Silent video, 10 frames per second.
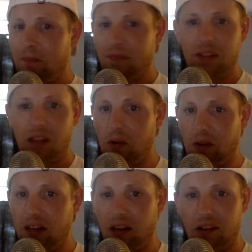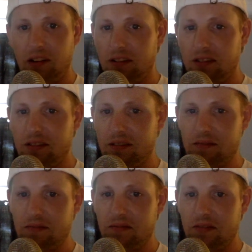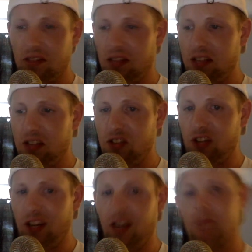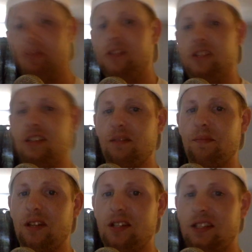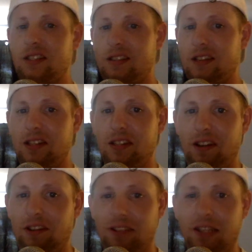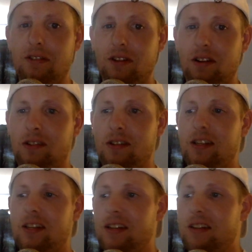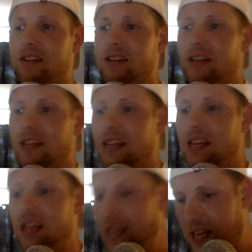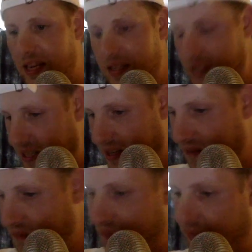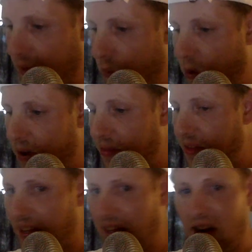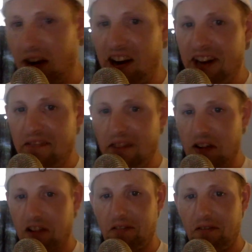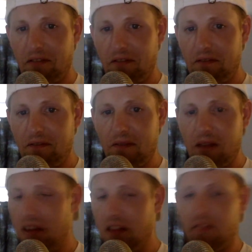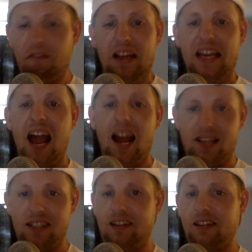They don't care. They're letting this shit happen just as much as our leaders are. And one thing that I found fantastic